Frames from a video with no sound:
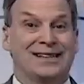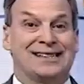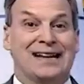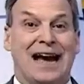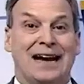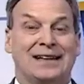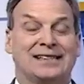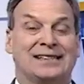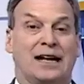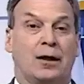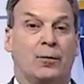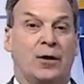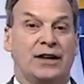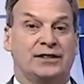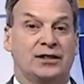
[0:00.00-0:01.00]
Signing
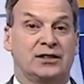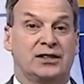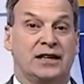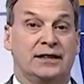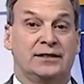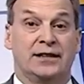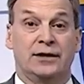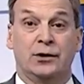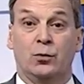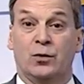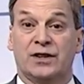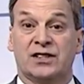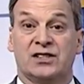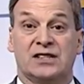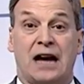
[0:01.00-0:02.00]
celebrations continue
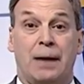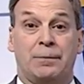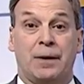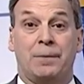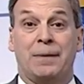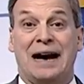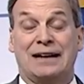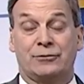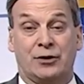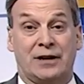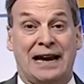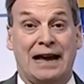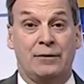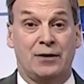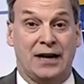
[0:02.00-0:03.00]
with a stop at
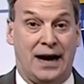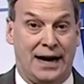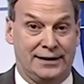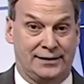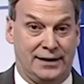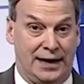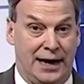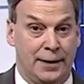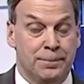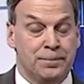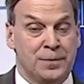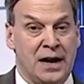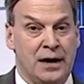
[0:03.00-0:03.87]
Patrick Henry High today.